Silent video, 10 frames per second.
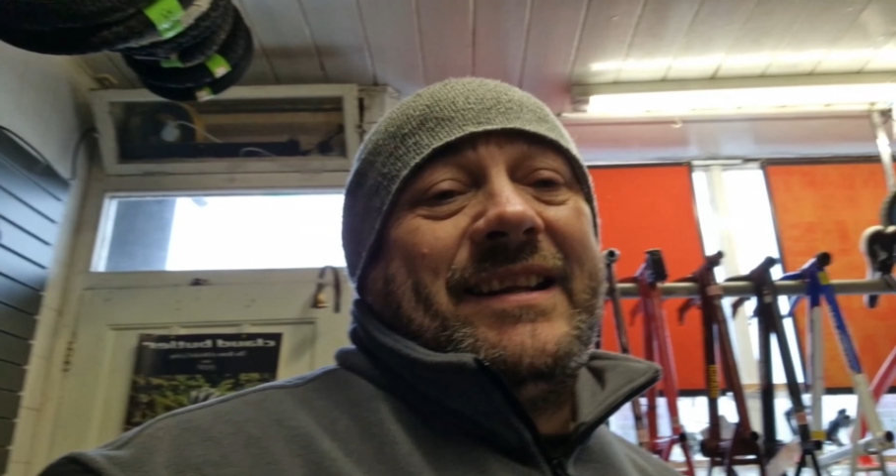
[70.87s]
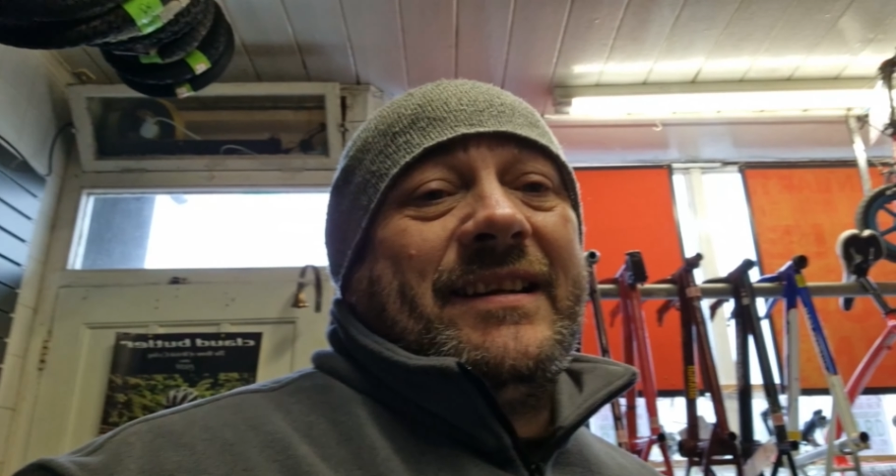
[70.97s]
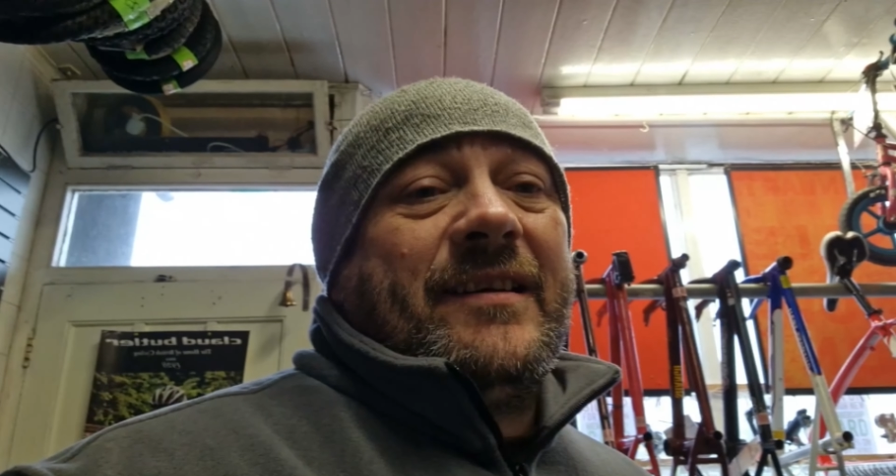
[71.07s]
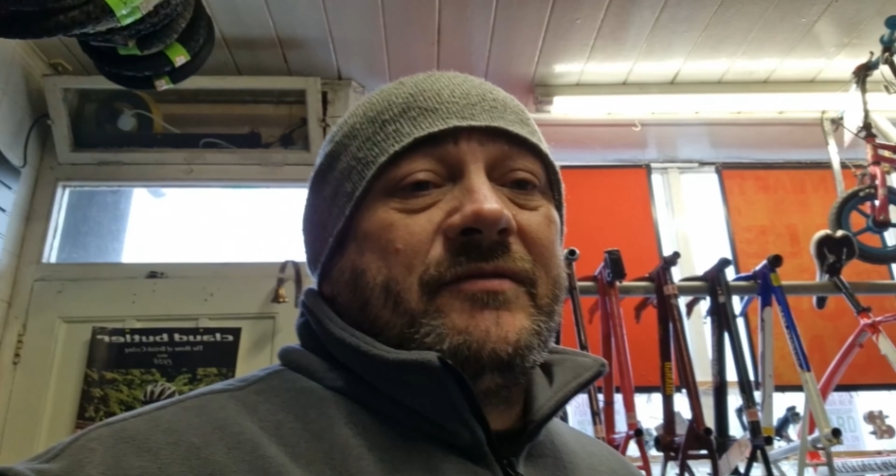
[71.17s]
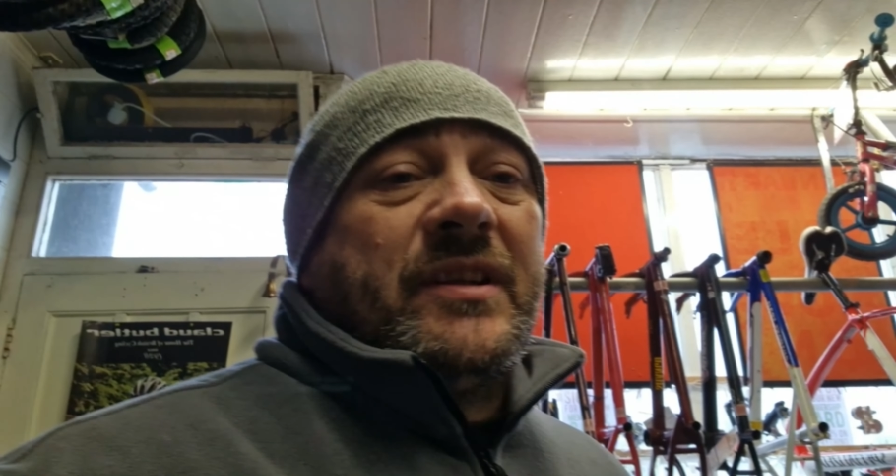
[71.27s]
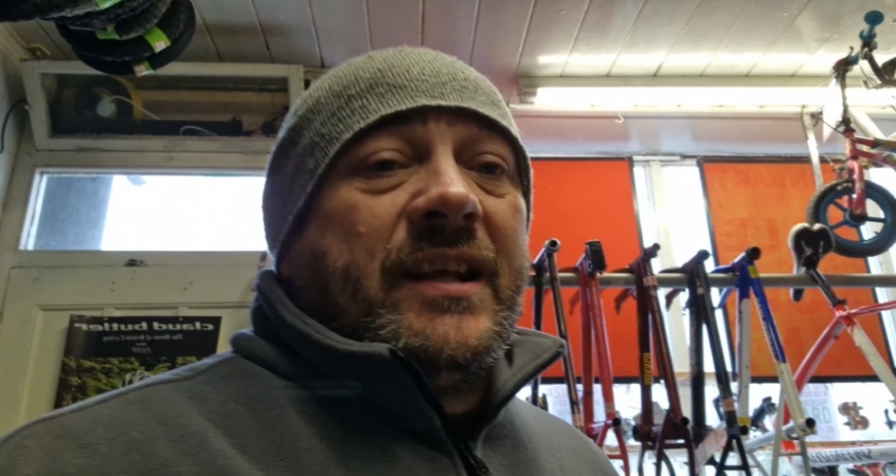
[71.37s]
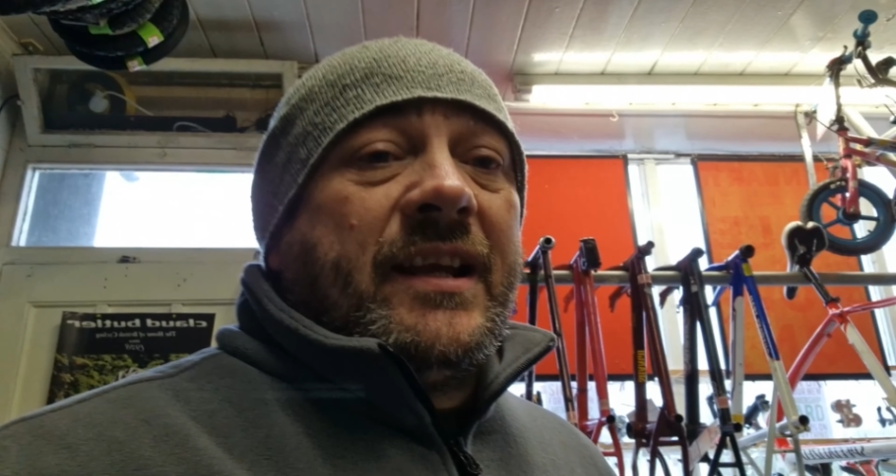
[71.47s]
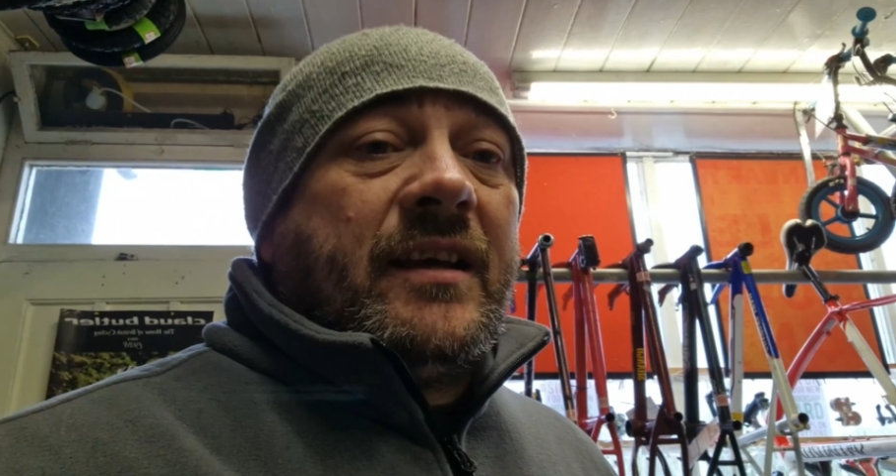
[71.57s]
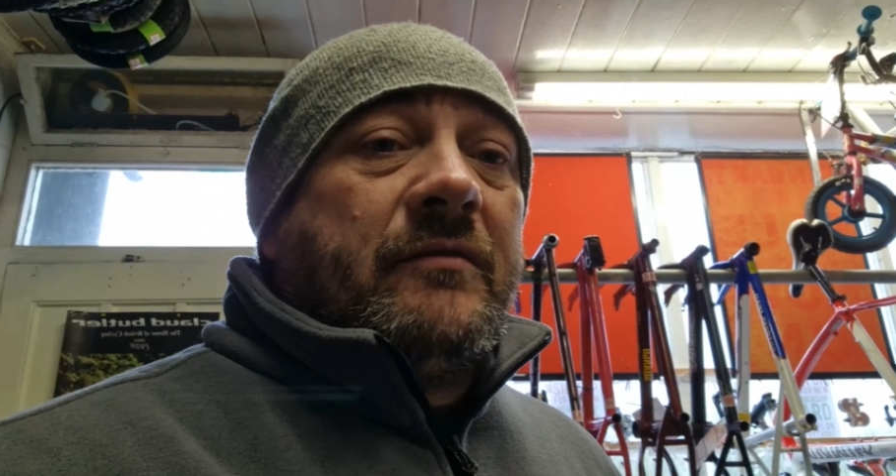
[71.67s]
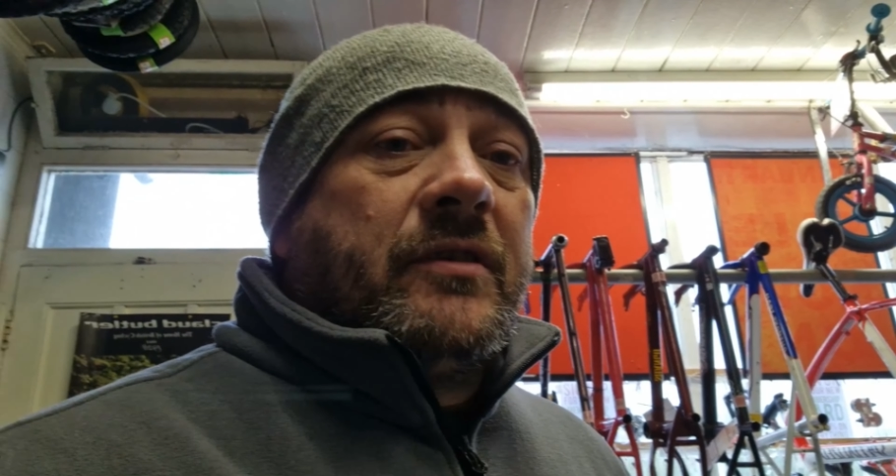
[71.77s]
And then after
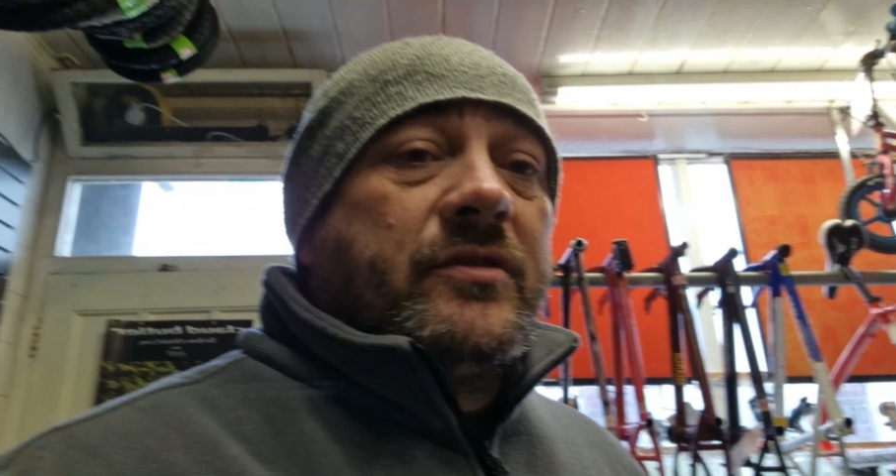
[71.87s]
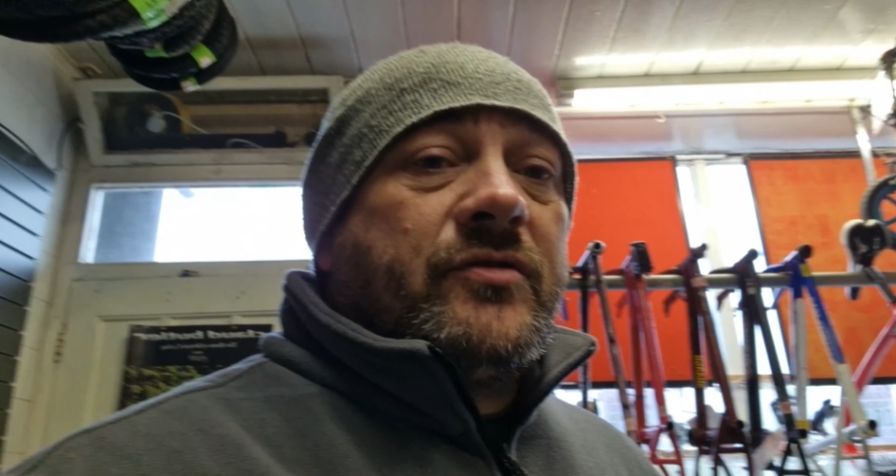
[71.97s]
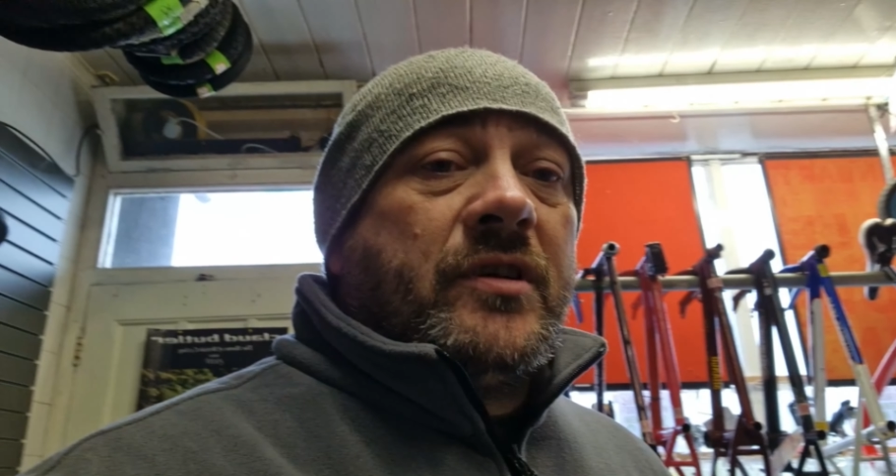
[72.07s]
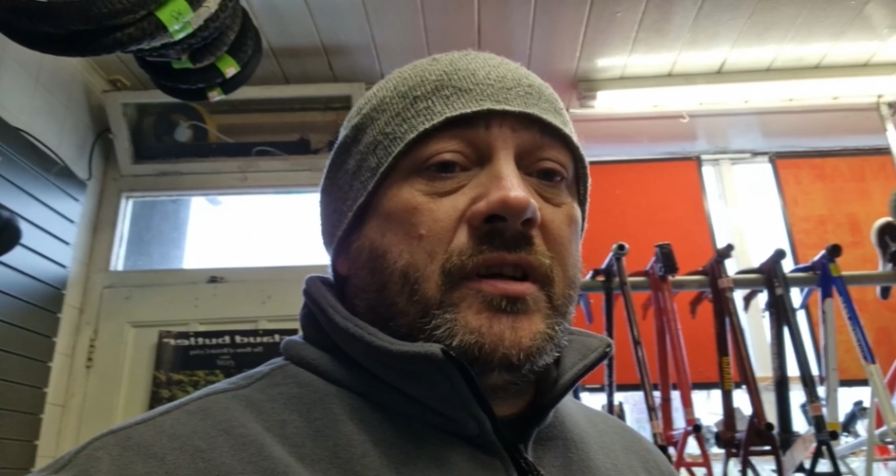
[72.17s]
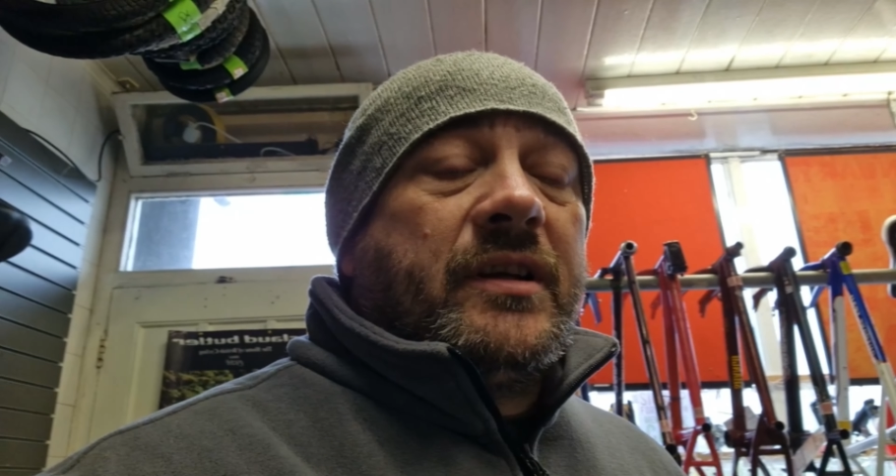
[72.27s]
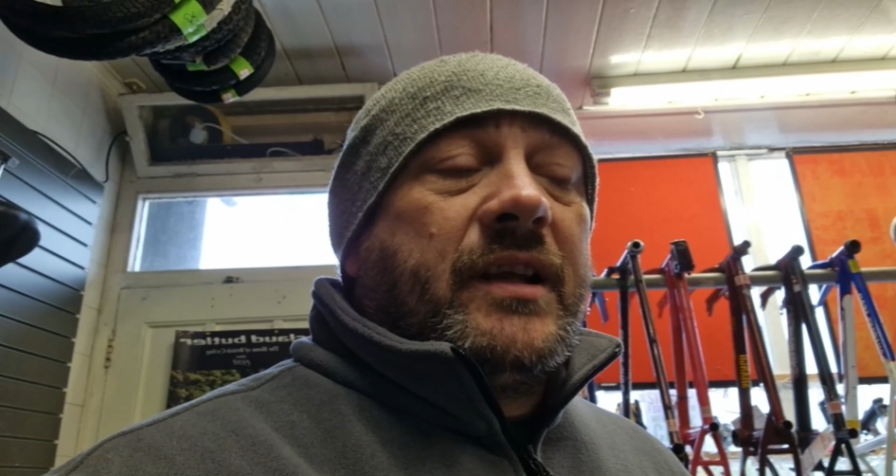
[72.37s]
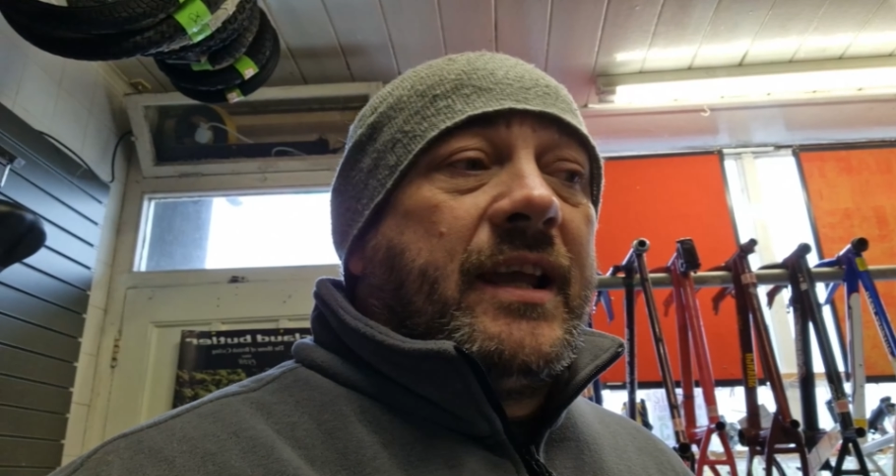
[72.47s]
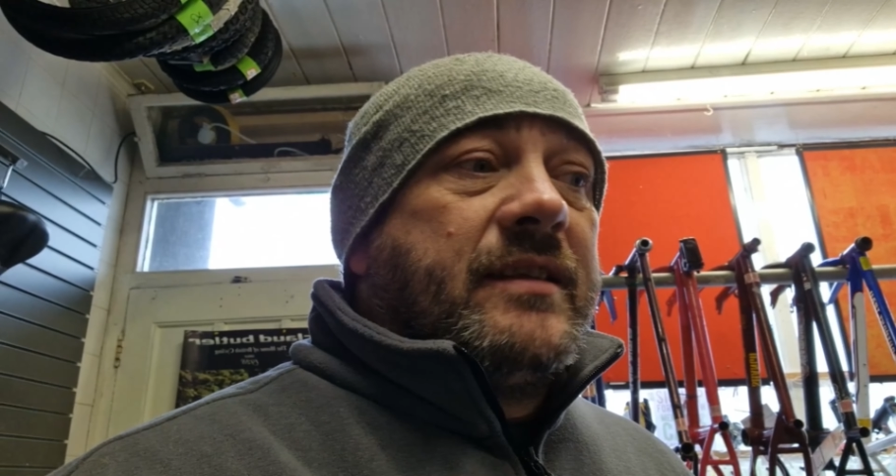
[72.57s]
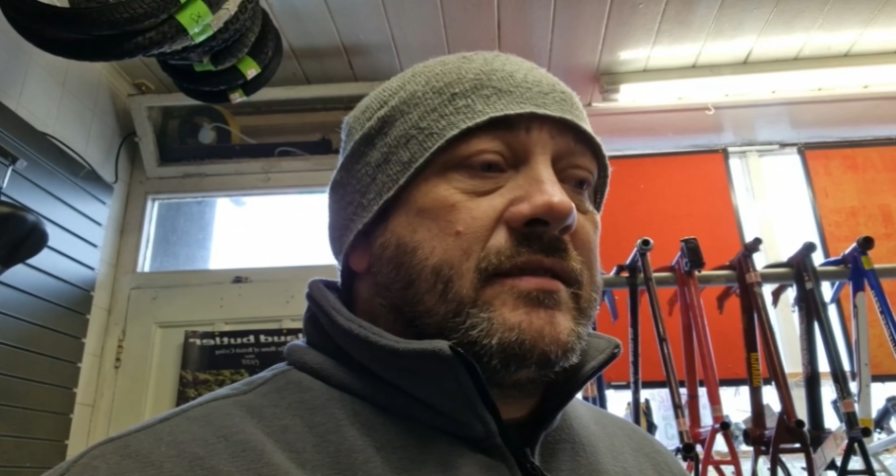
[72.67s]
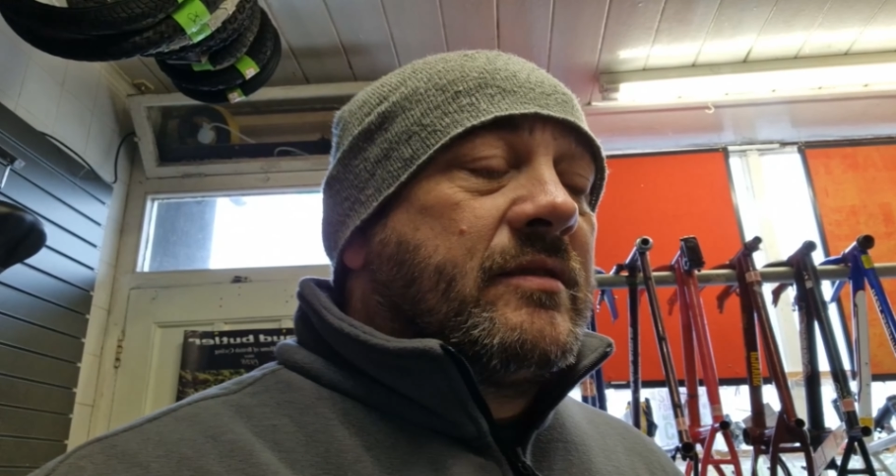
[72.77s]
that, I'm going to try and
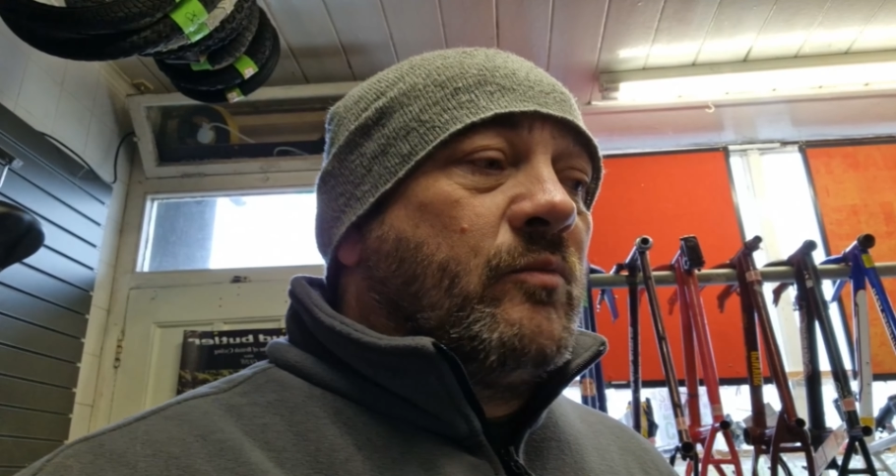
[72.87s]
get